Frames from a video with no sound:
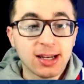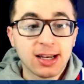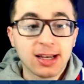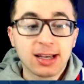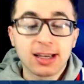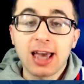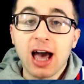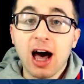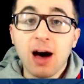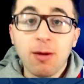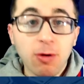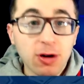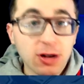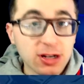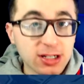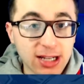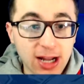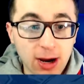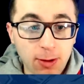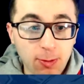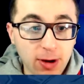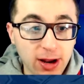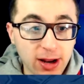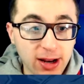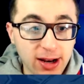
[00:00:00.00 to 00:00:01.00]
Cowboys are
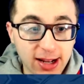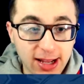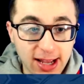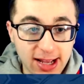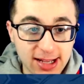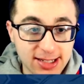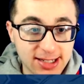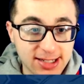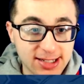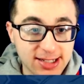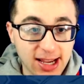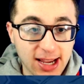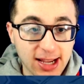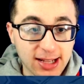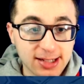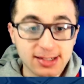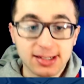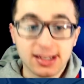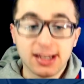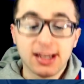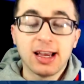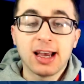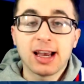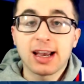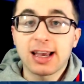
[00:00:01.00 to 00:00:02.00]
not winning against the Saints.
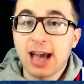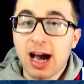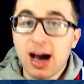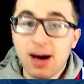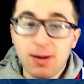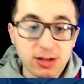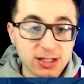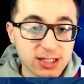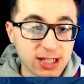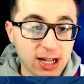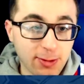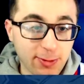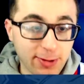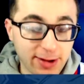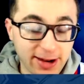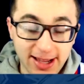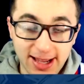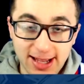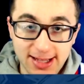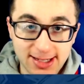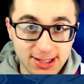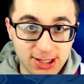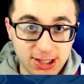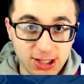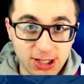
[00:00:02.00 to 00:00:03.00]
And Cowboys are not winning
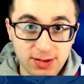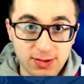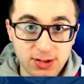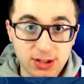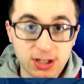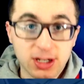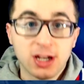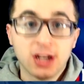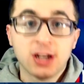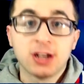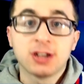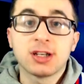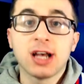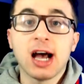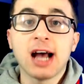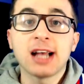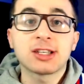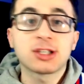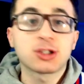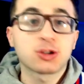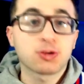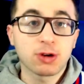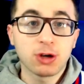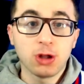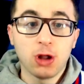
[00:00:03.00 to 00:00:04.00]
against the Chiefs. So that's
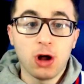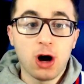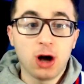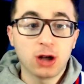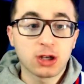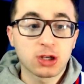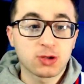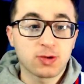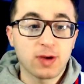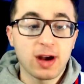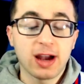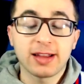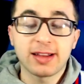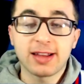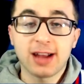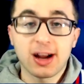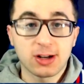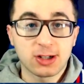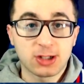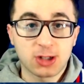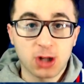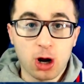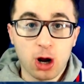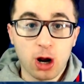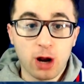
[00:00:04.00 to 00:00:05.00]
3 losses right there to
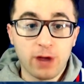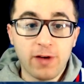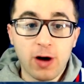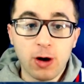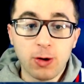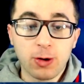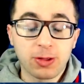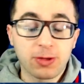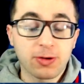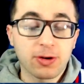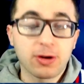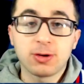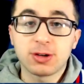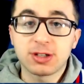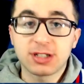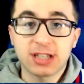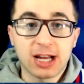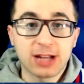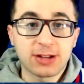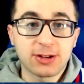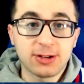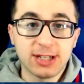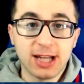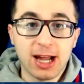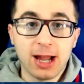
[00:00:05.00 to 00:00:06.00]
start off 0-3. We'll just get
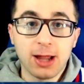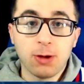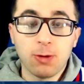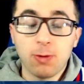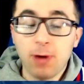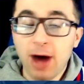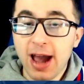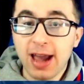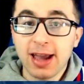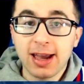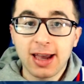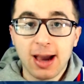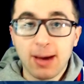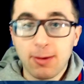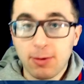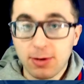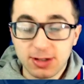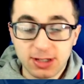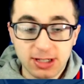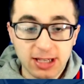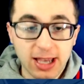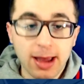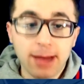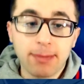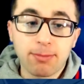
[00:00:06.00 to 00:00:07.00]
those out of the way, and we'll
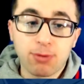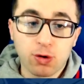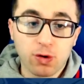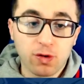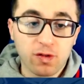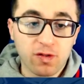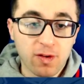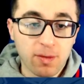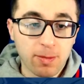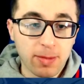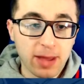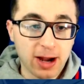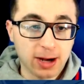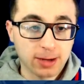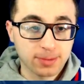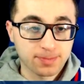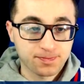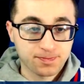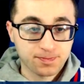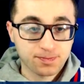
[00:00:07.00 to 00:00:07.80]
just get improved from there.